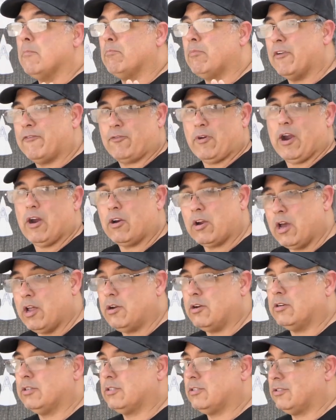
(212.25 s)
But for air
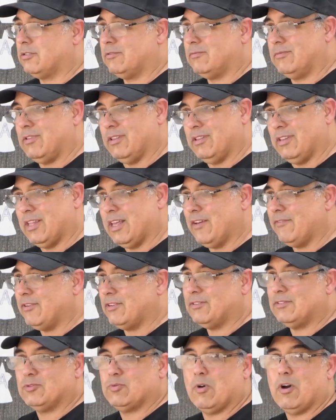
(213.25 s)
gunners,
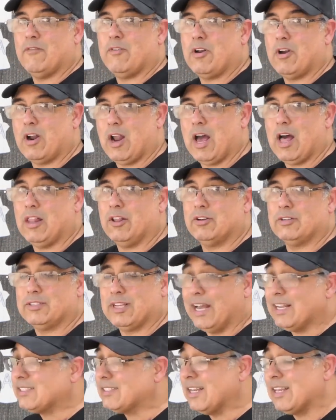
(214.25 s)
eleven, twelve hundred dollars.
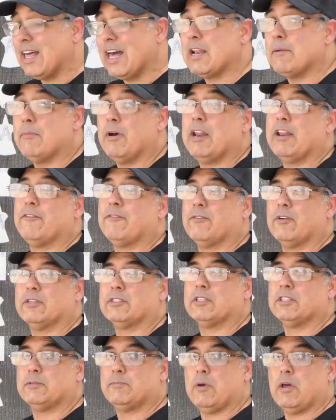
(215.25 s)
That's a lot of money for us
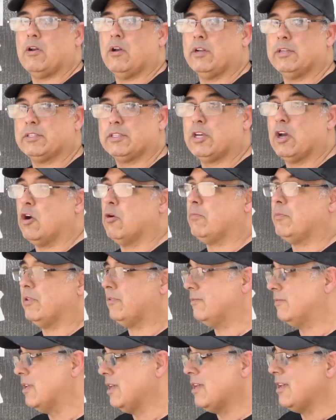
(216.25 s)
to spend on a scope.
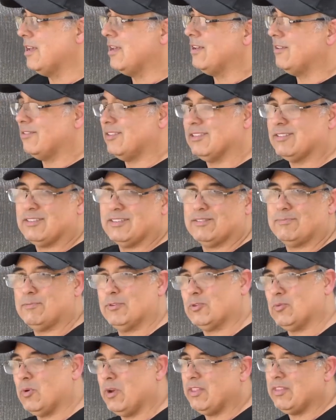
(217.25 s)
And this is
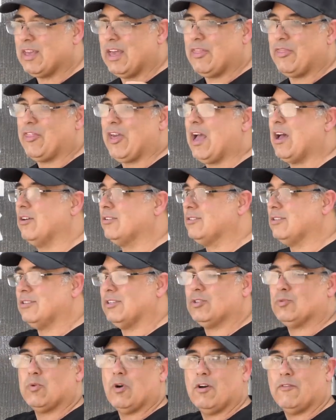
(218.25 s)
between that thousand
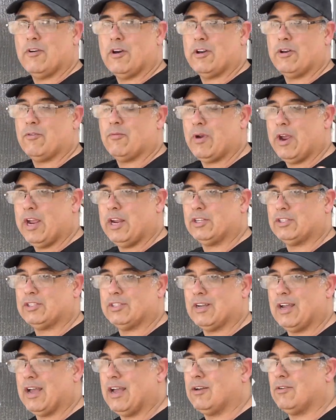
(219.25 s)
to twelve hundred
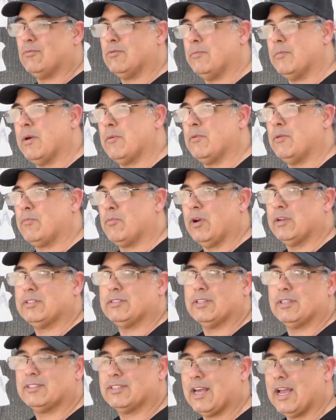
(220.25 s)
range. I don't remember the
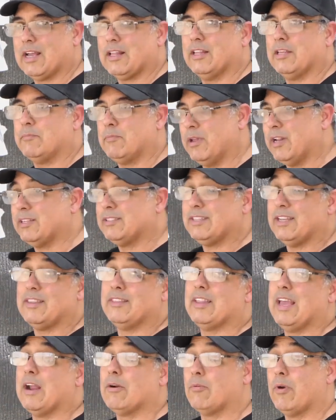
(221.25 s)
price exactly, but it's
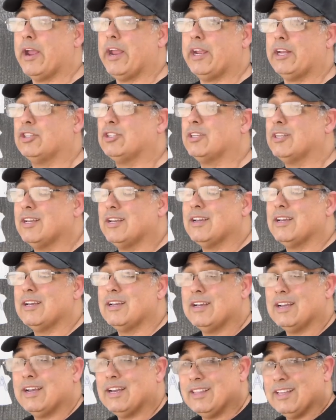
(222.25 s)
in that range.
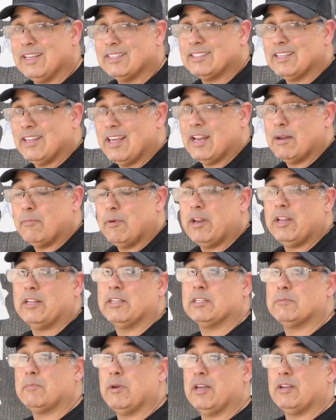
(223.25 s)
And that's a lot of money
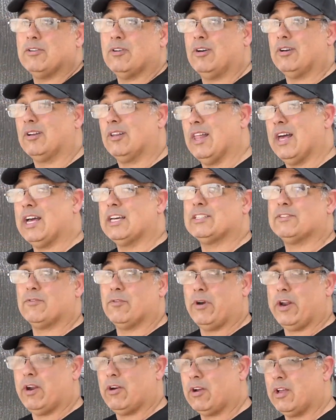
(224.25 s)
to spend on glass
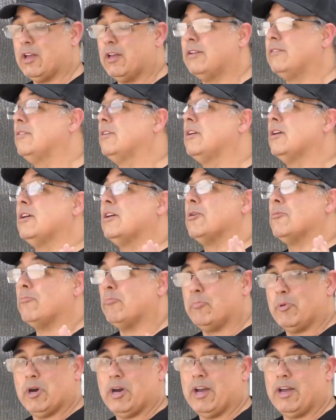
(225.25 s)
for an air gun
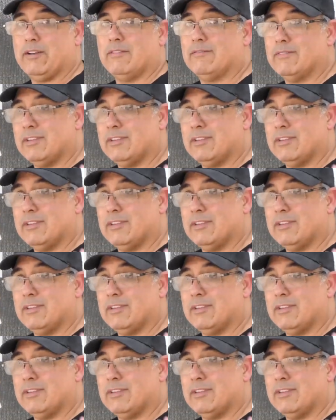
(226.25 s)
but